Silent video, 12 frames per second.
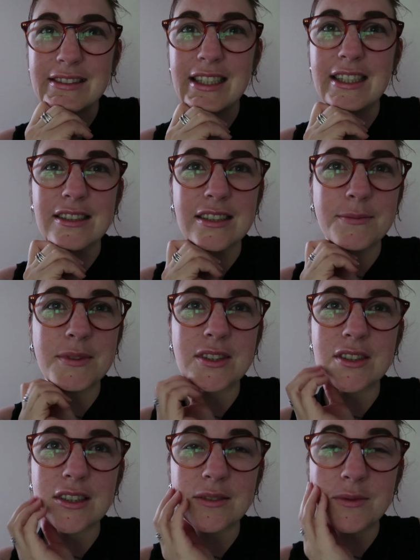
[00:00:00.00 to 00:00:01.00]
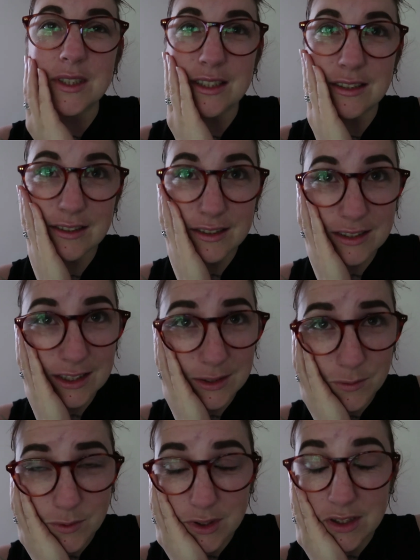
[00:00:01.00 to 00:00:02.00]
10 times longer than what
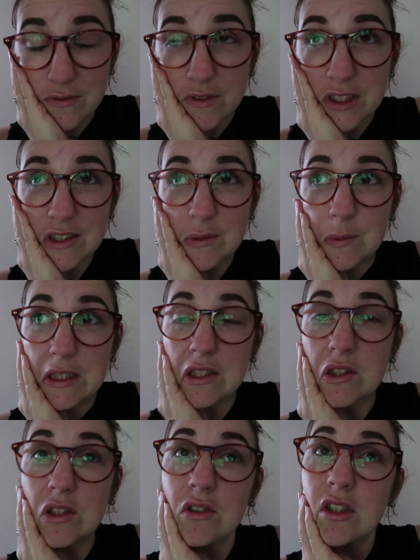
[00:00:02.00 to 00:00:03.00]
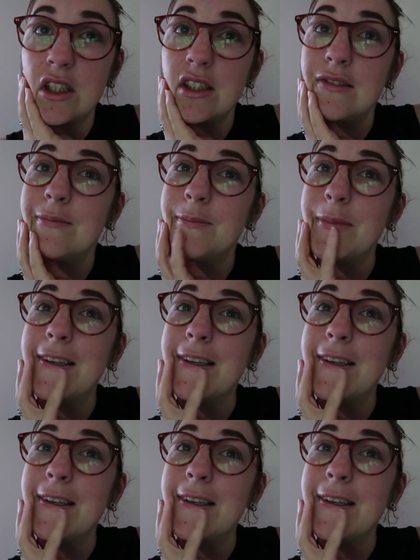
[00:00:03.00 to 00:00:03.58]
it would if you just went on your own.